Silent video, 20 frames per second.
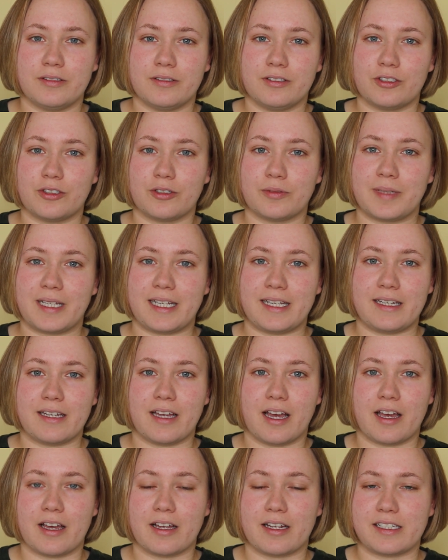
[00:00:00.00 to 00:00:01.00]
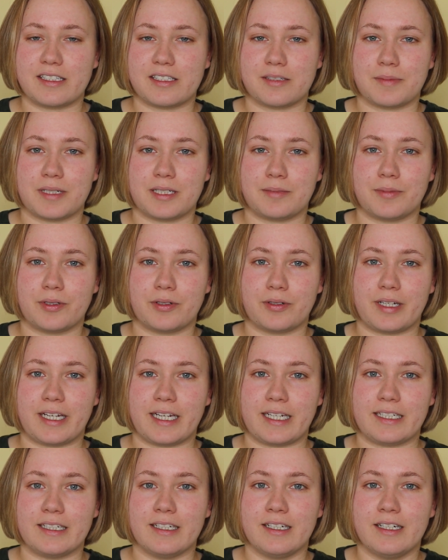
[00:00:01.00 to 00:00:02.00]
normally early to
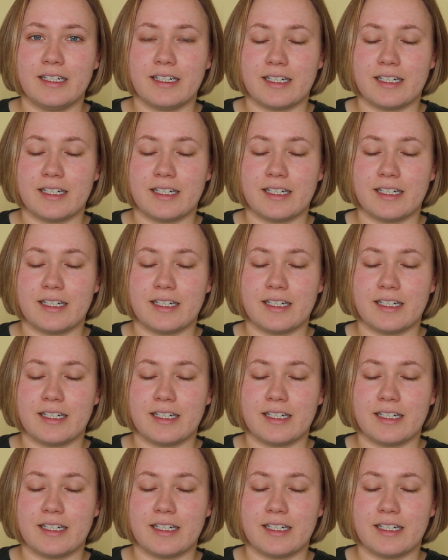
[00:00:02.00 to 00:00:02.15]
mid-morning